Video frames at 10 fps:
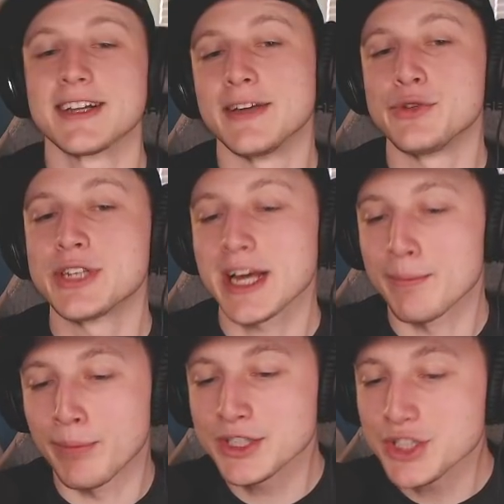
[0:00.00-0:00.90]
If you take a
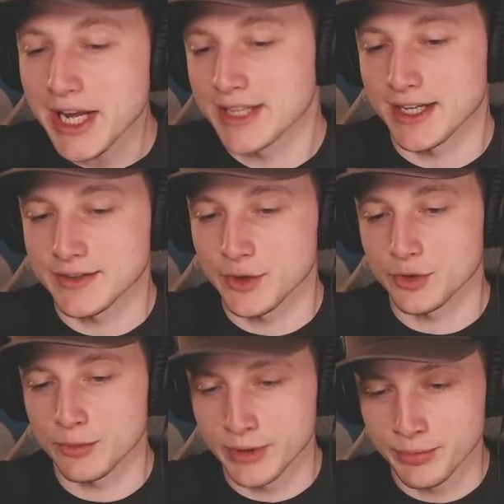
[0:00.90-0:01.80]
bunch of
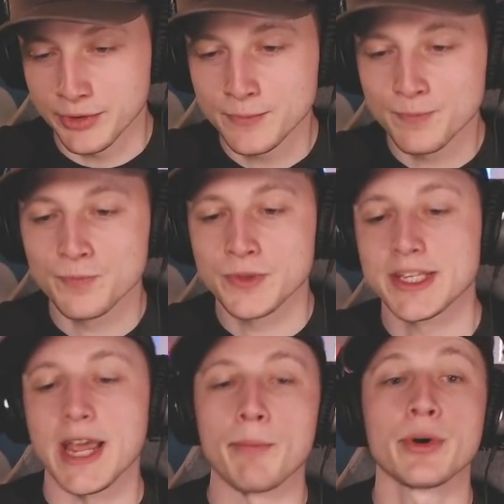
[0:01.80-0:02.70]
antisocial people
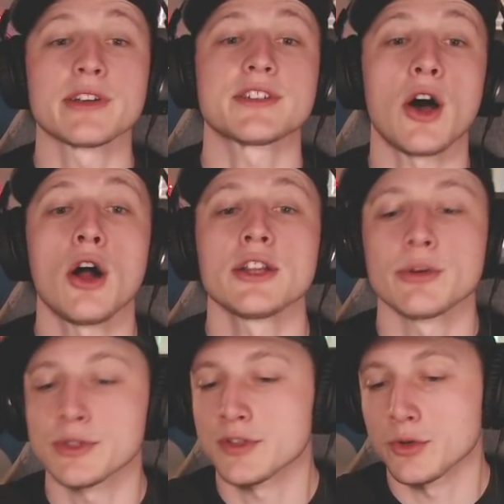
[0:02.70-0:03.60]
and put us all into
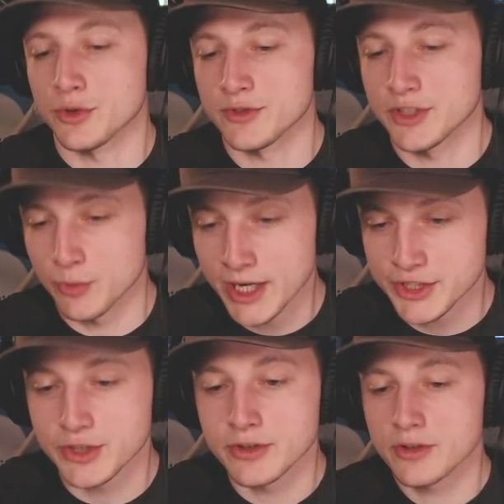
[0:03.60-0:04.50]
a social
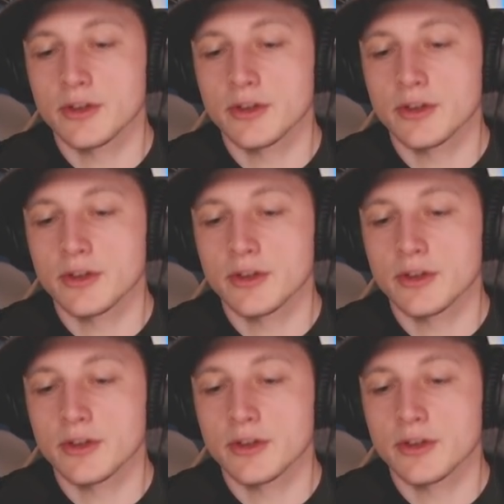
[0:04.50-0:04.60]
situation,